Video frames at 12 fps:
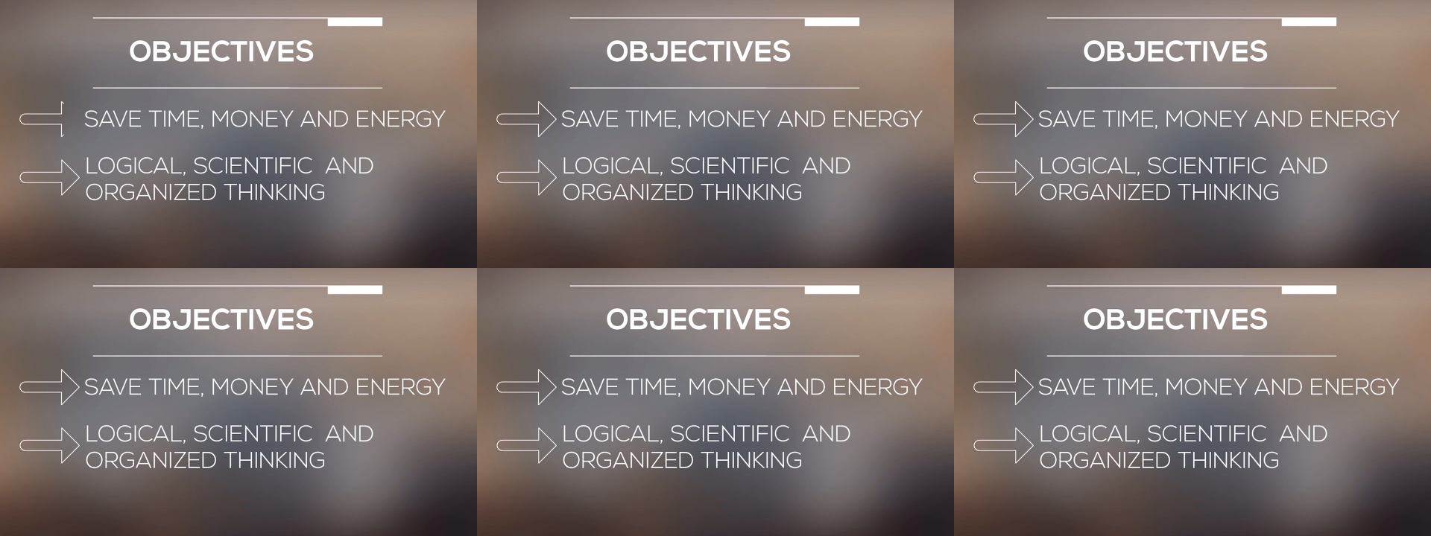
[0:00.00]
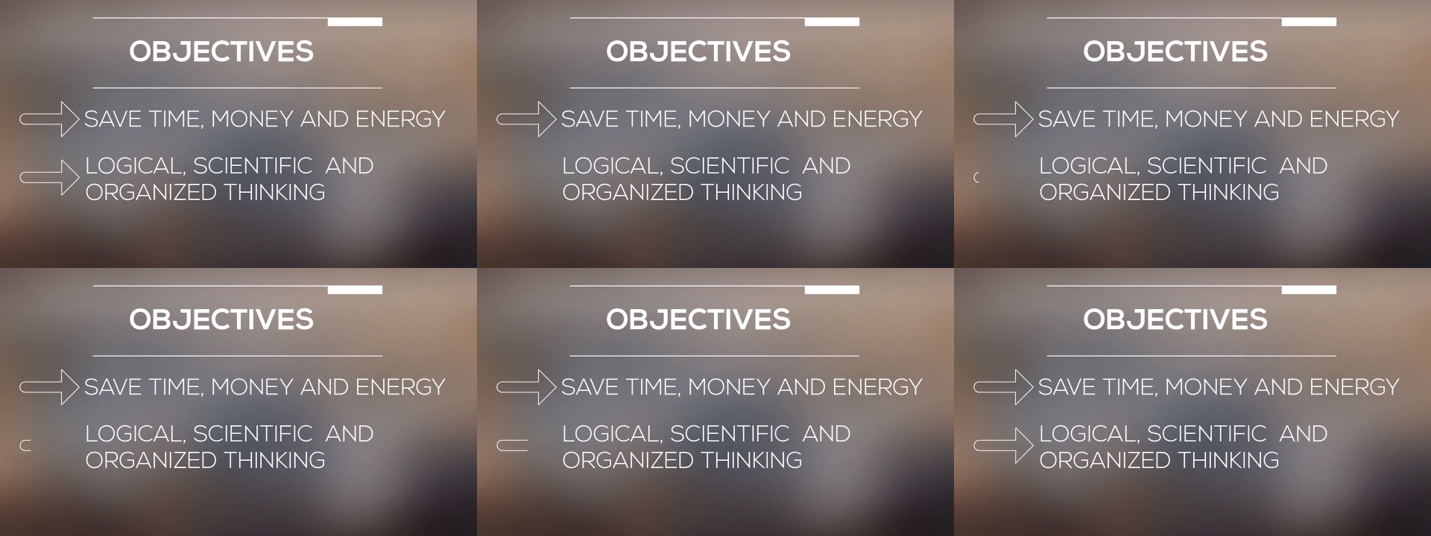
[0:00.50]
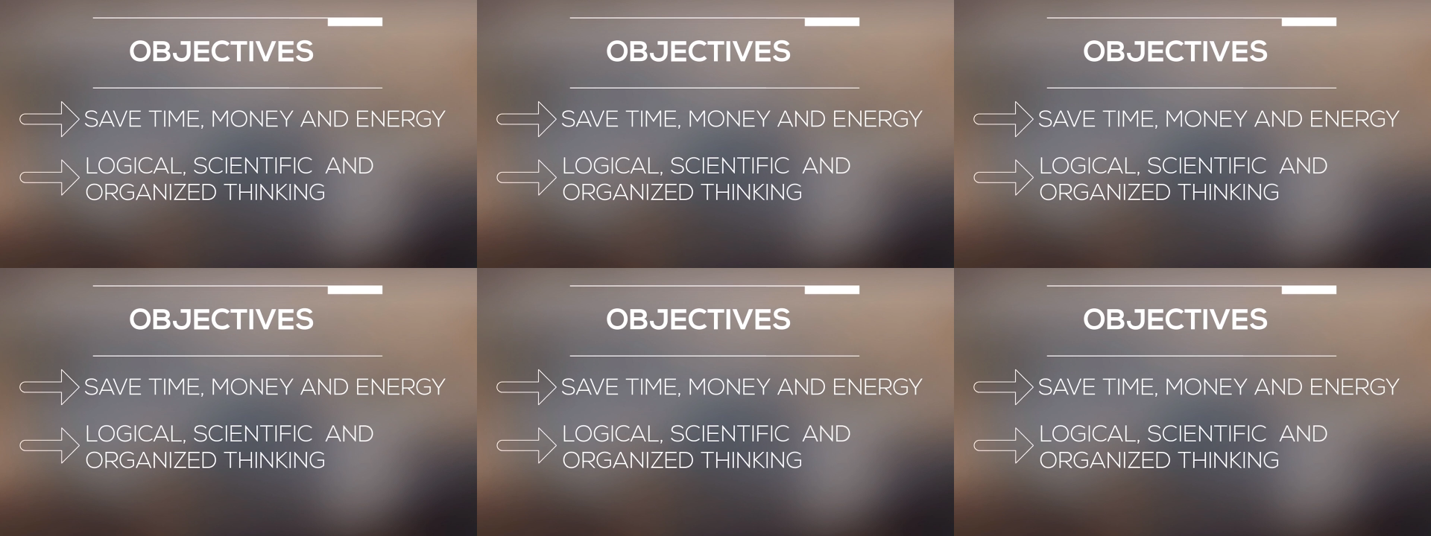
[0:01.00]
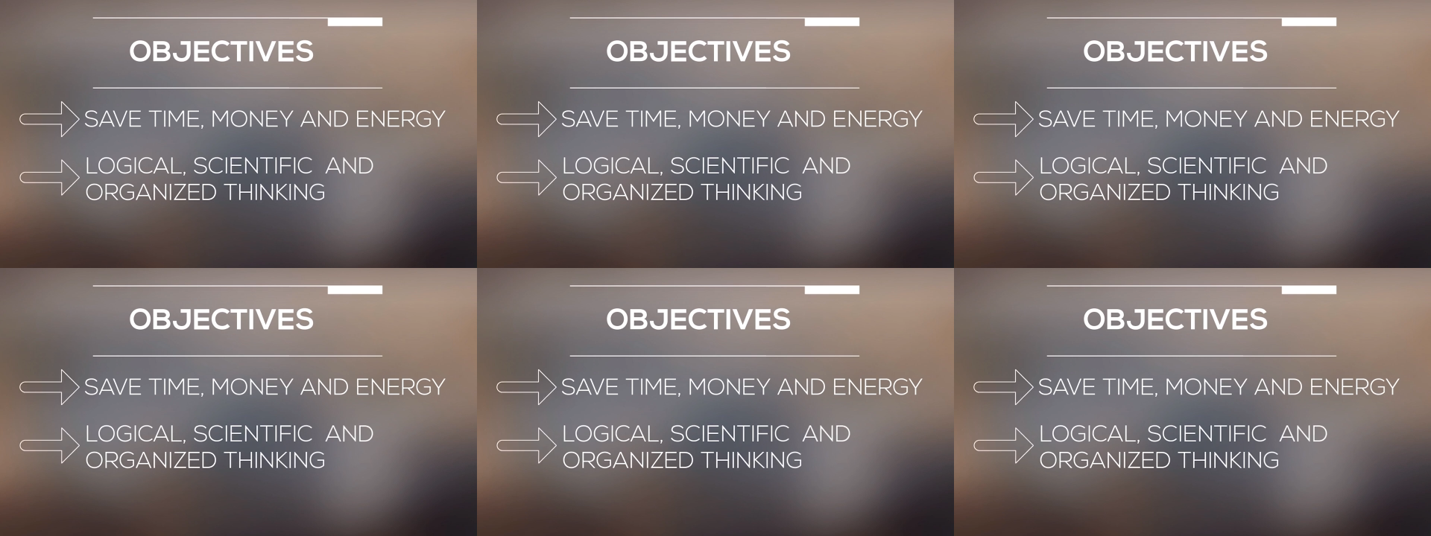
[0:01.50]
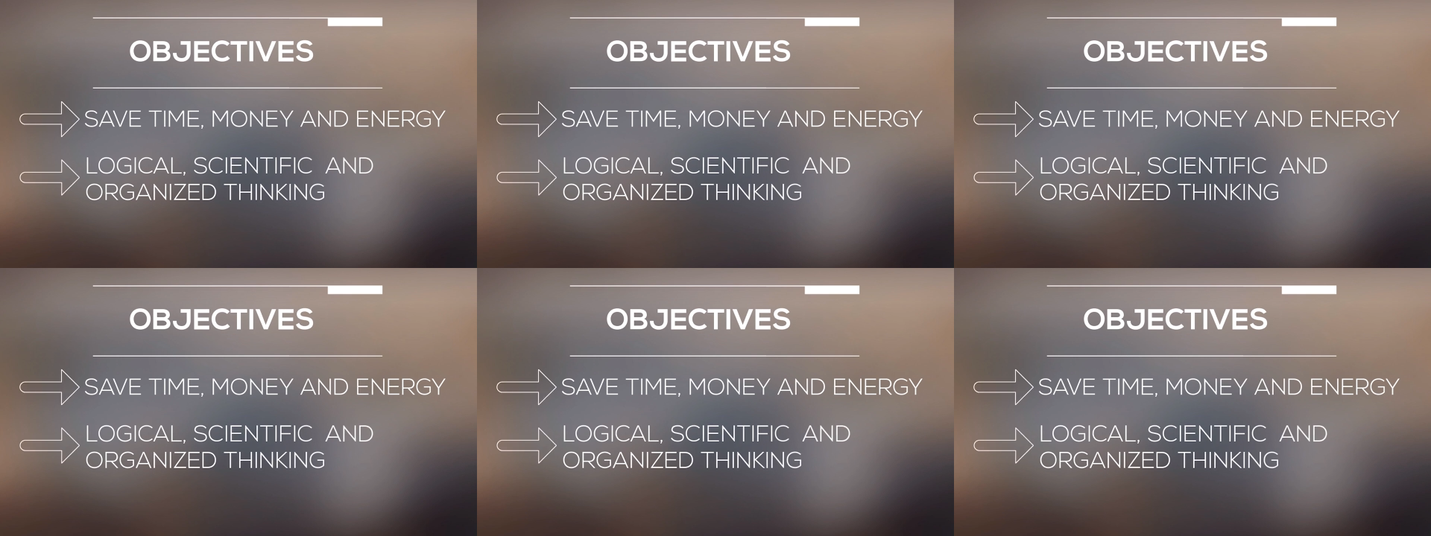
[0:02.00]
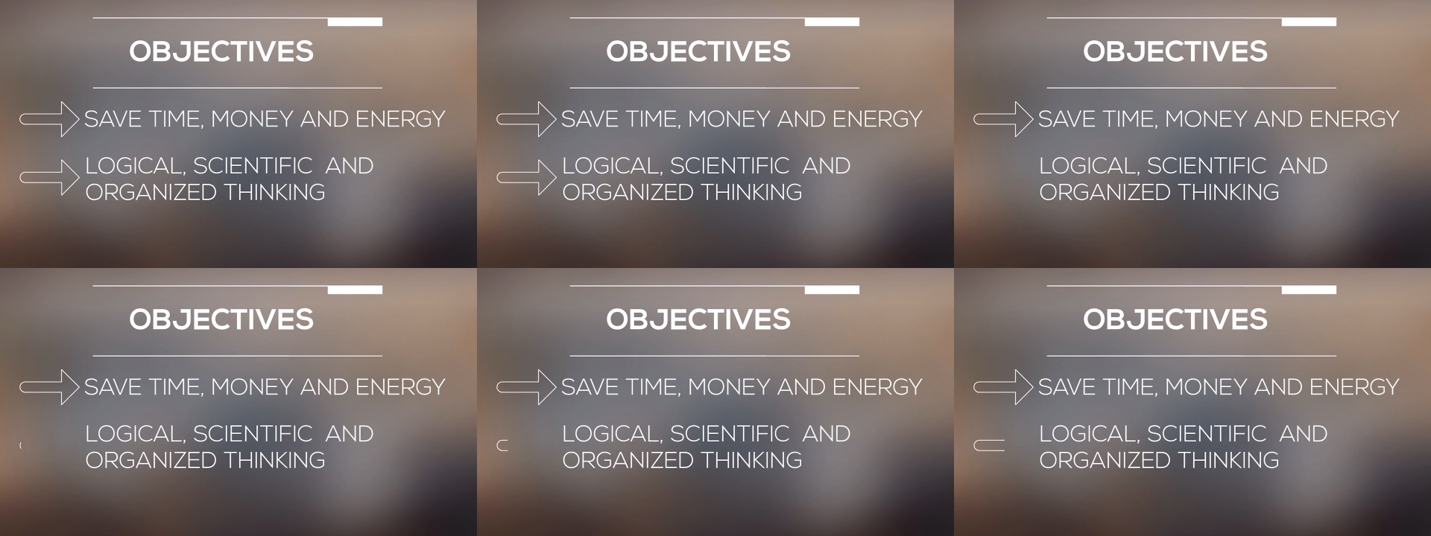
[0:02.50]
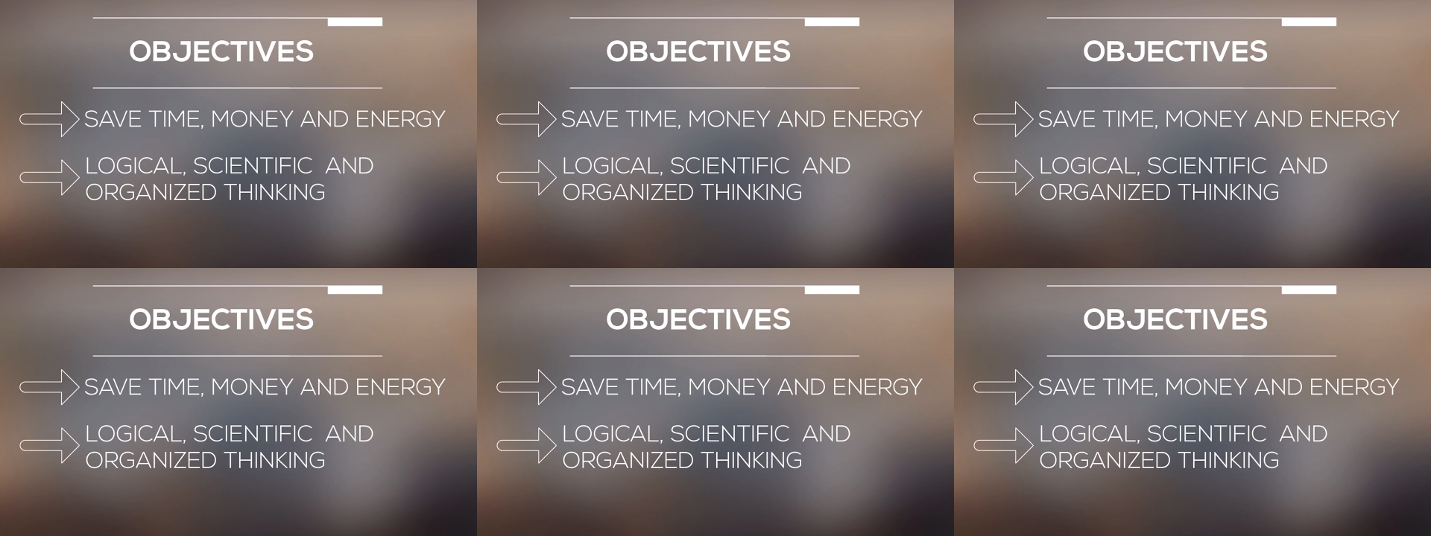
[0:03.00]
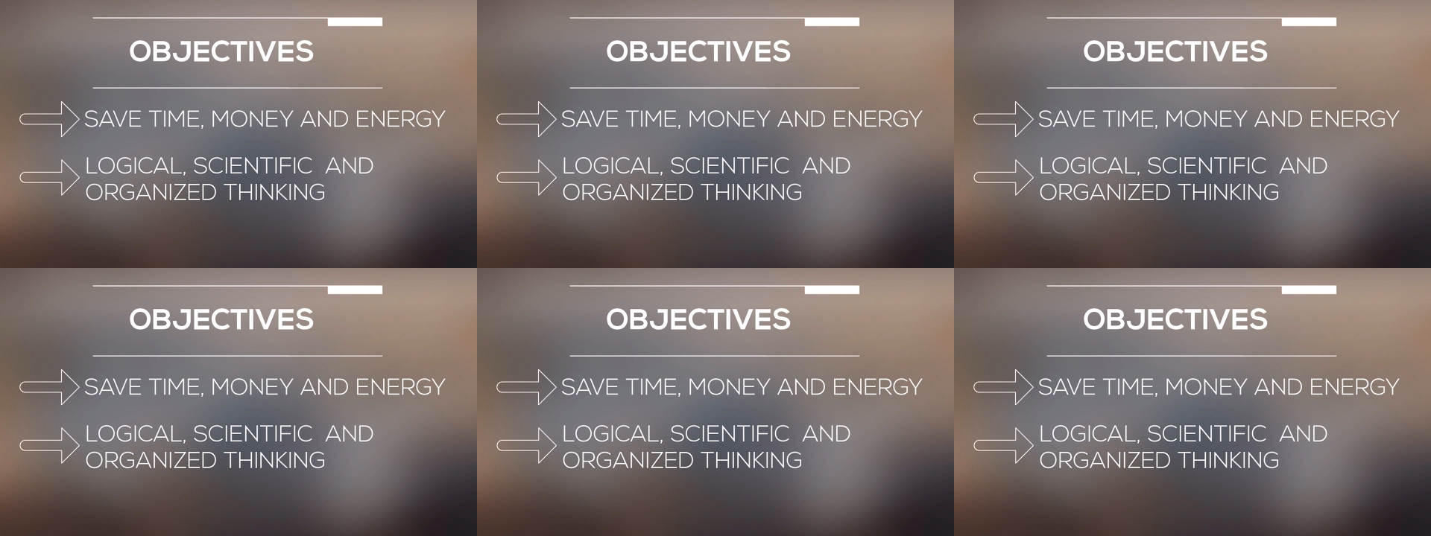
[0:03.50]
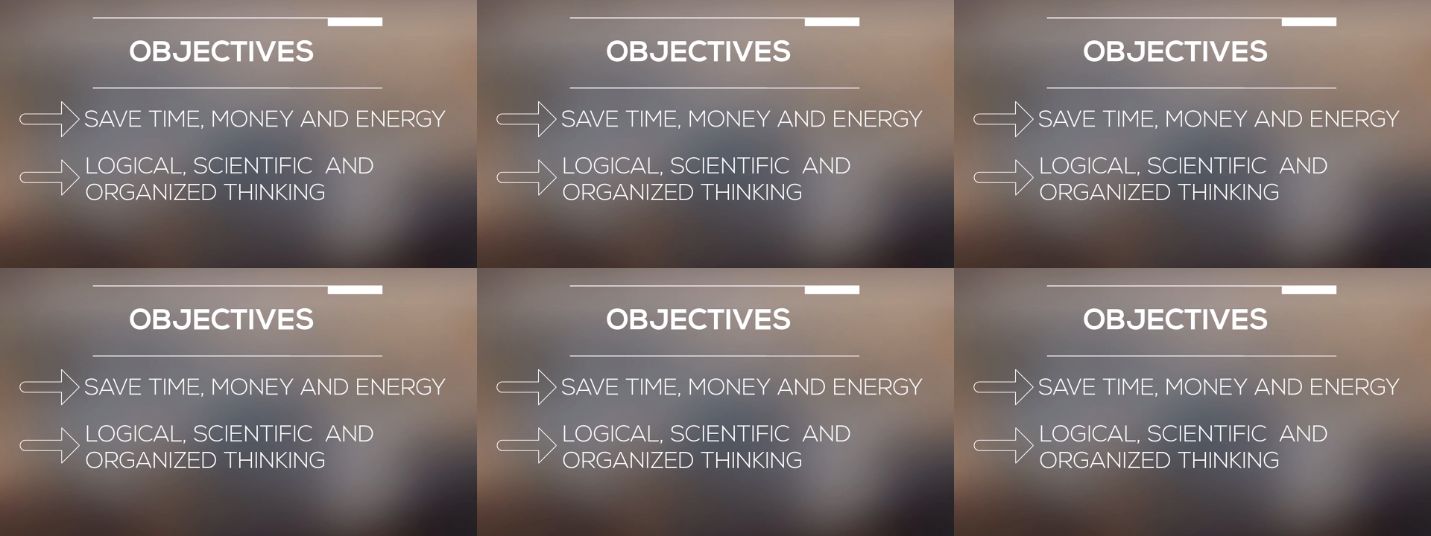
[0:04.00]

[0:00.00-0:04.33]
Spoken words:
[unreadable: no face in view]